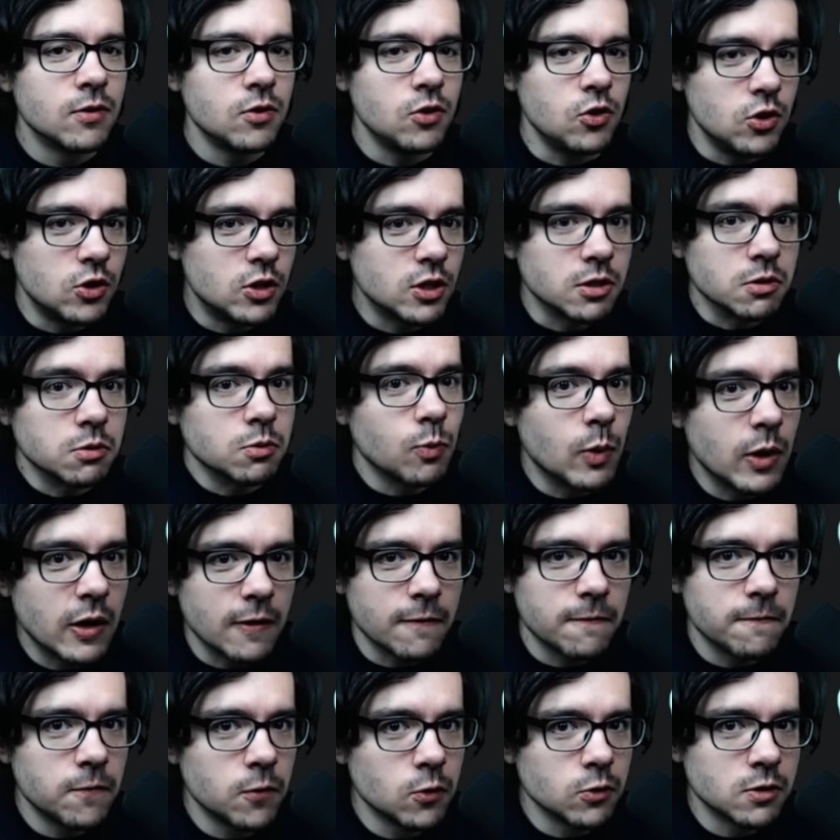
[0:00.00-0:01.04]
you just swing
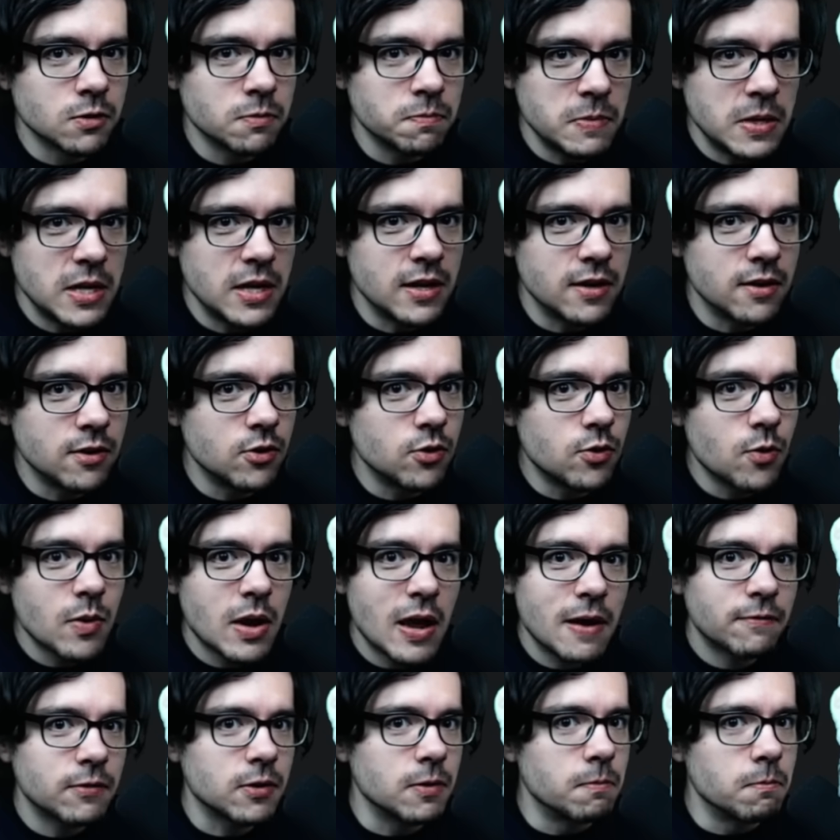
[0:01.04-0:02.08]
at full speed. You don't
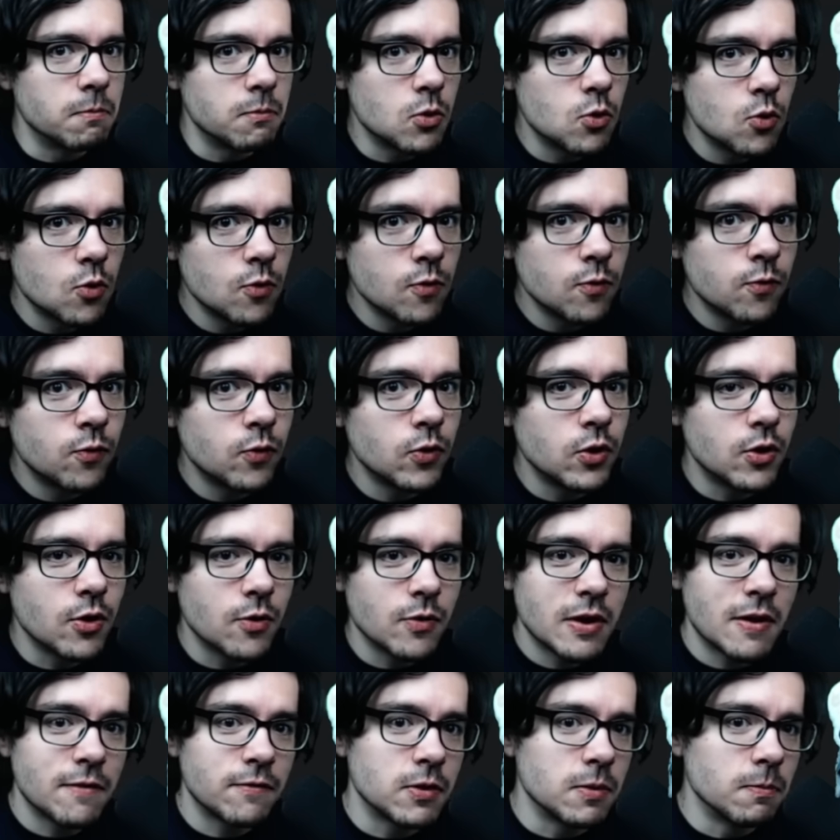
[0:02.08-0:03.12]
have to move, you don't
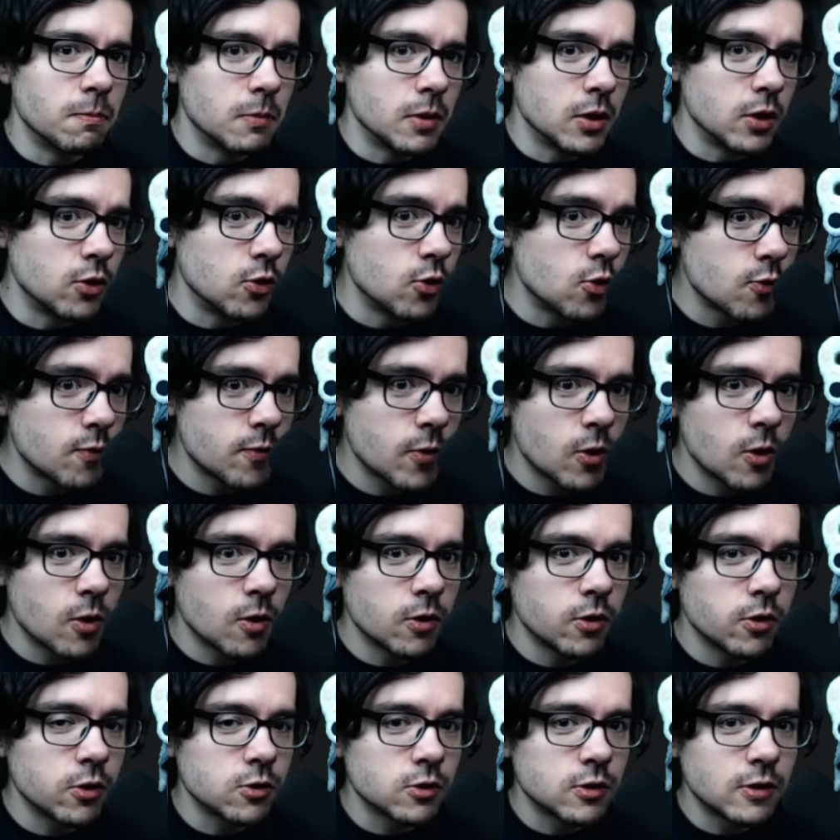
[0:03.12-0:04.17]
have to
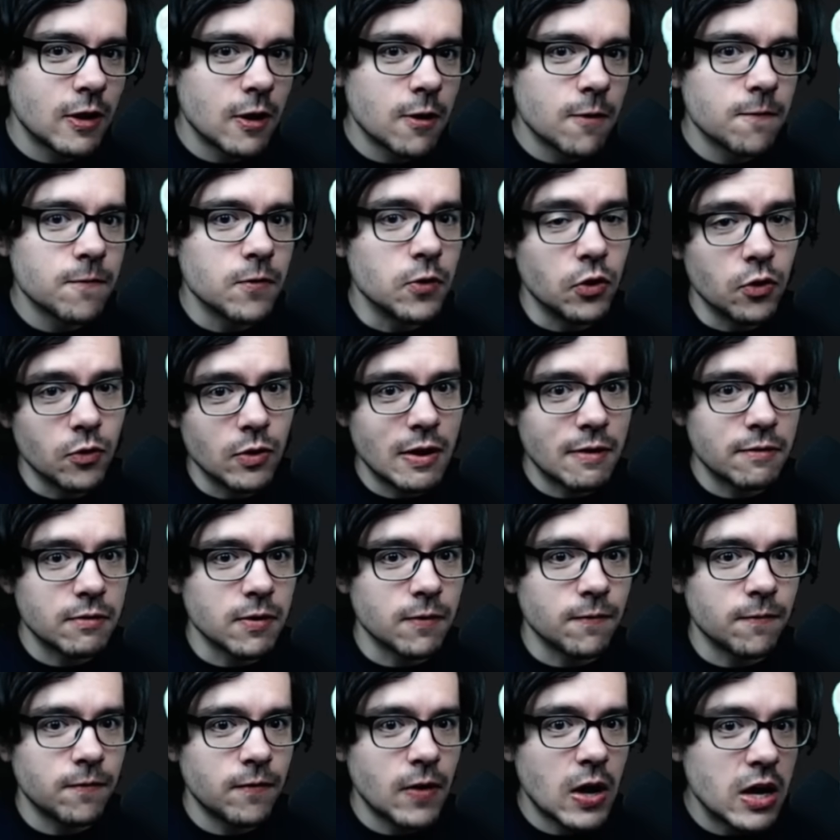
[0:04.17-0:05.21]
maneuver yourself, you don't have to
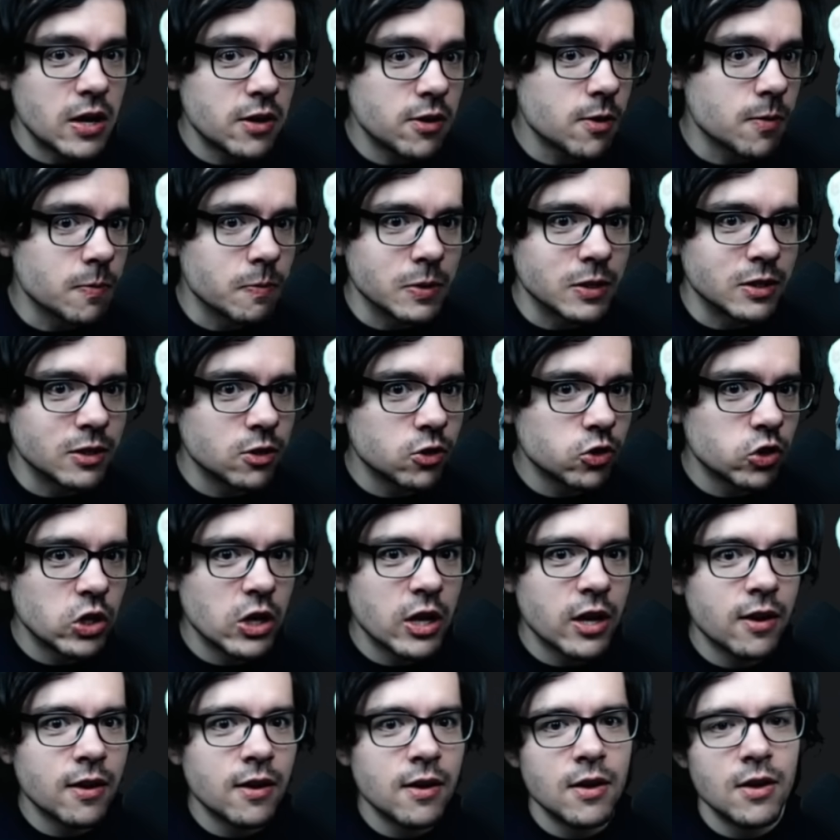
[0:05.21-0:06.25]
find your
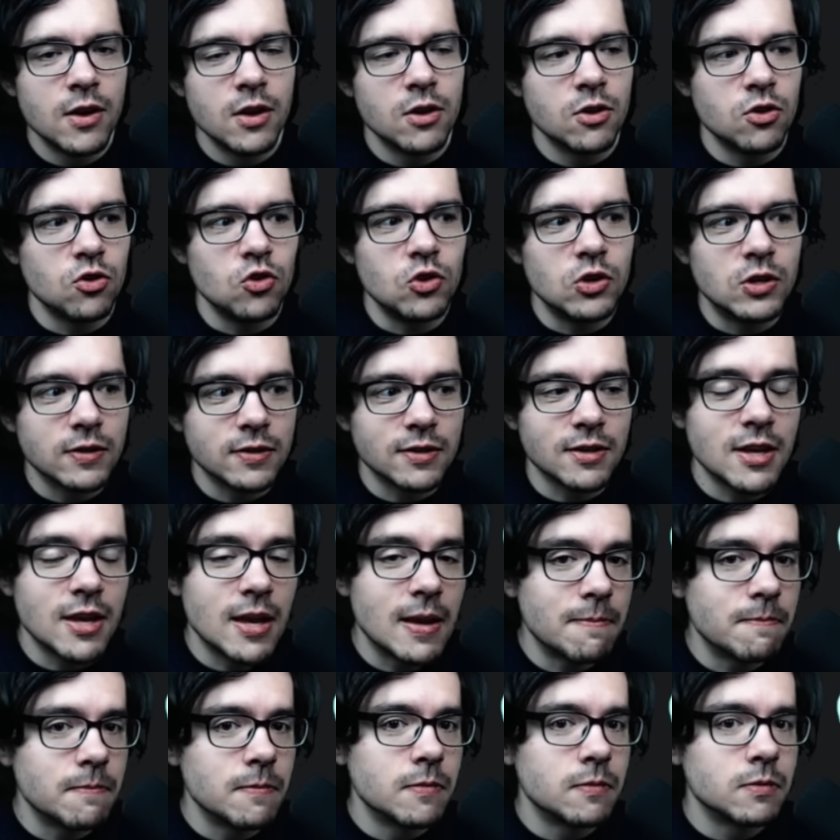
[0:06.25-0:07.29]
positioning, you just
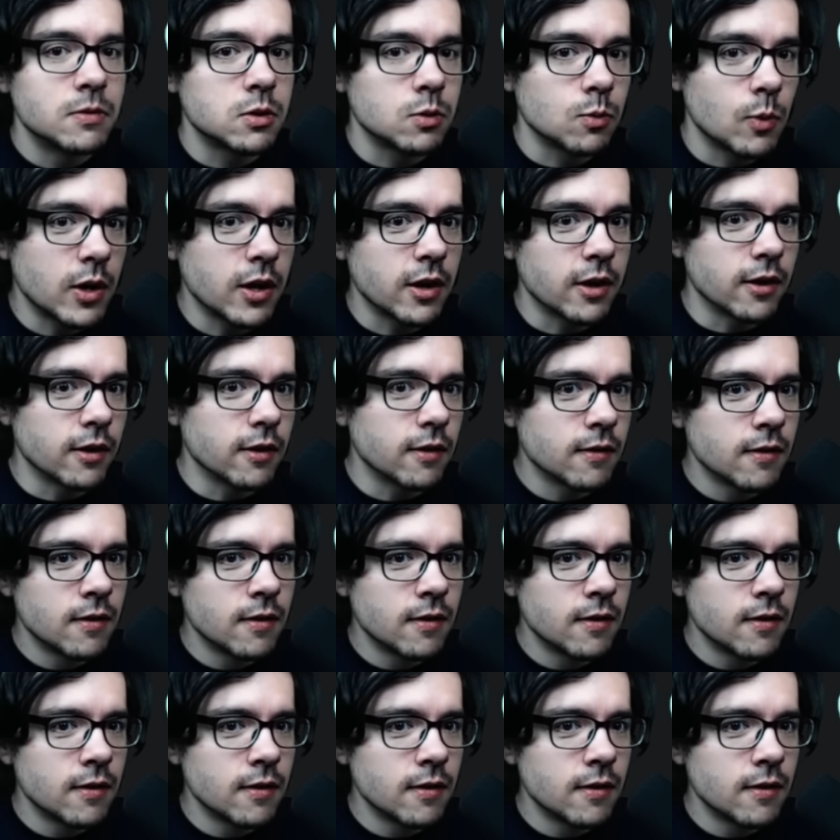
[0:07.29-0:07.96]
keep swinging.